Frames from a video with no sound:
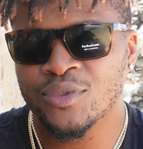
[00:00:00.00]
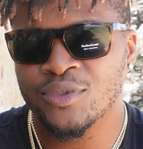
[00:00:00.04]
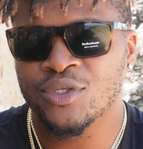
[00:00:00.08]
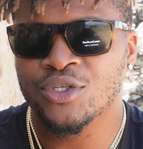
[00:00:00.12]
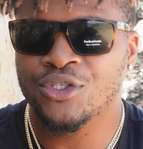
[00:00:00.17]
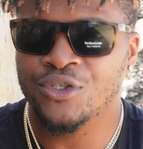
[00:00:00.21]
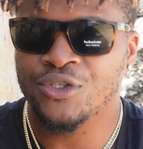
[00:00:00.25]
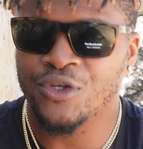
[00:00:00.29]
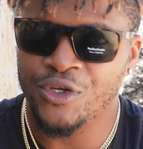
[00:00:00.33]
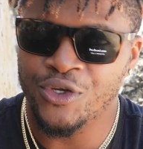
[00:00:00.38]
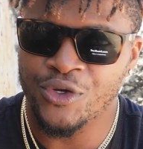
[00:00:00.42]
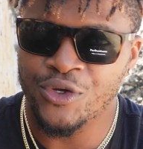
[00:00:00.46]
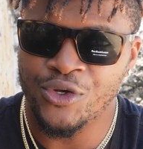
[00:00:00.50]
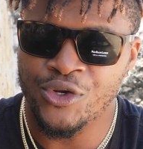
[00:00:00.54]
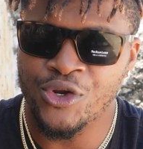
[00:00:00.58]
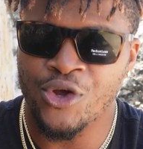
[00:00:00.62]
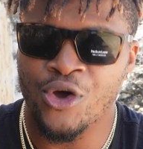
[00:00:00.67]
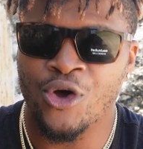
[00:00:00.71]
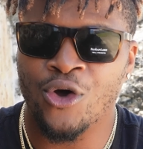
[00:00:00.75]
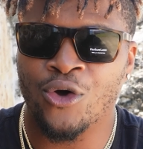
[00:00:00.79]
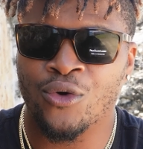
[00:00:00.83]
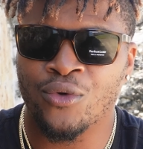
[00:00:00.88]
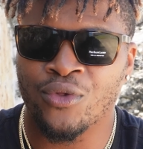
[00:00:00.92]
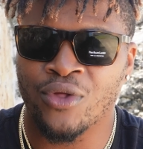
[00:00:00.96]
So you
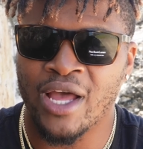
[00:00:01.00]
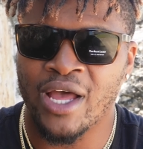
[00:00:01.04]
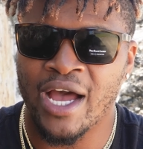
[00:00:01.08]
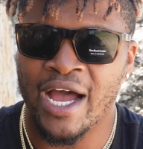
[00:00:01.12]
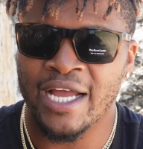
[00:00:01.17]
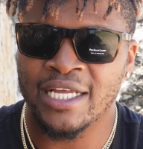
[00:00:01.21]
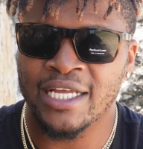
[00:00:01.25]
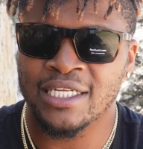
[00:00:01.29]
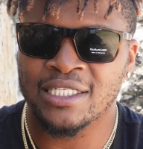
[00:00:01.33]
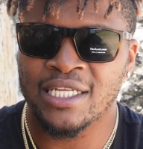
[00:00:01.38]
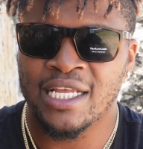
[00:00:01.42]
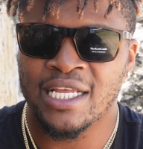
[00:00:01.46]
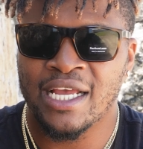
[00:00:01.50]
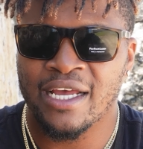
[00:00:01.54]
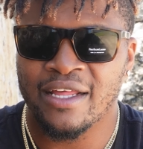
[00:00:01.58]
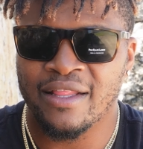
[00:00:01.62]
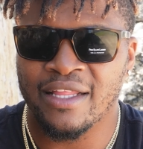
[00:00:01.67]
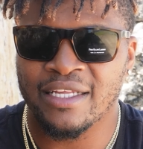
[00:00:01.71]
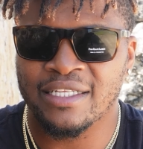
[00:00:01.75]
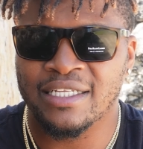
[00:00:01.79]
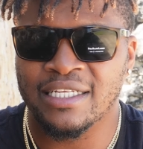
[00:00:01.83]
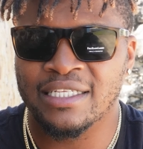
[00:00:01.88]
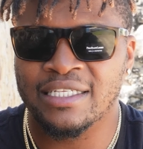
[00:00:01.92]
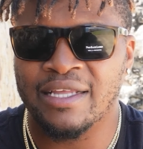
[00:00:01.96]
know, guys,
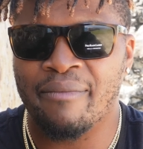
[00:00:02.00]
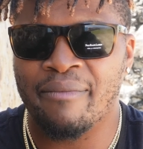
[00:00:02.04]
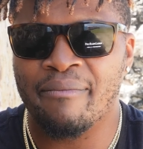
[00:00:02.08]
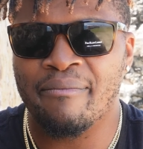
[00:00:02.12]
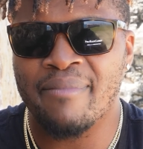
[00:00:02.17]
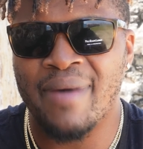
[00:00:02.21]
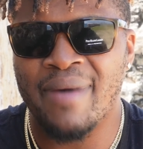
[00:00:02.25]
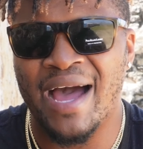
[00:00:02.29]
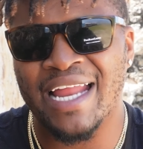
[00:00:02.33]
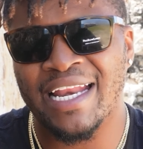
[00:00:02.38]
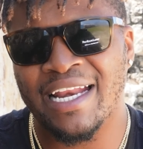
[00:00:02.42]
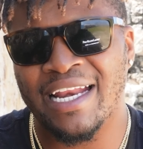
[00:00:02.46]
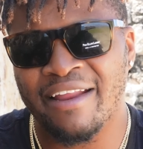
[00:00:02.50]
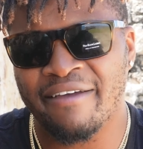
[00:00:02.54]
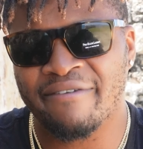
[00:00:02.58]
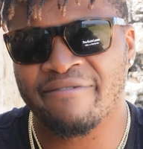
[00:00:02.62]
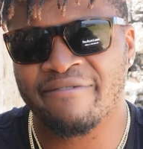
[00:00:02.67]
this is a manly